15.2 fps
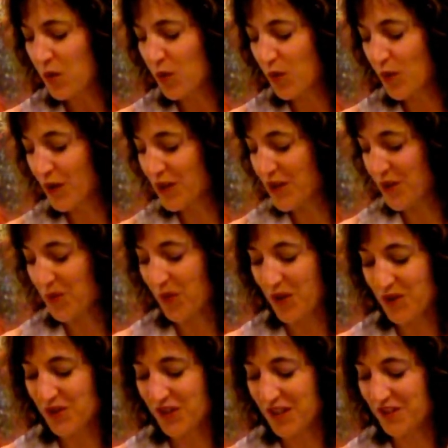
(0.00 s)
or you're
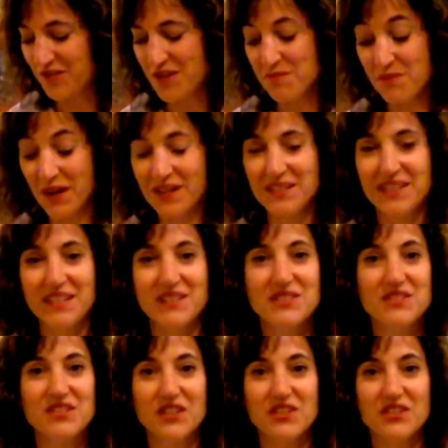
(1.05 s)
wondering if you might need
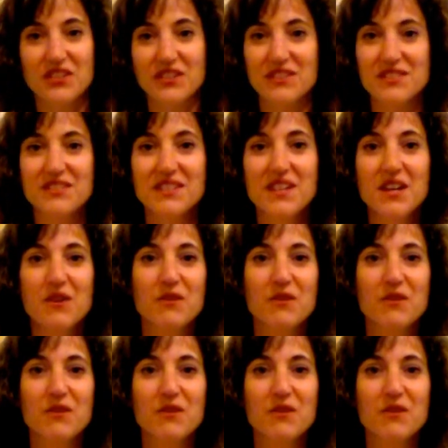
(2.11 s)
stitches?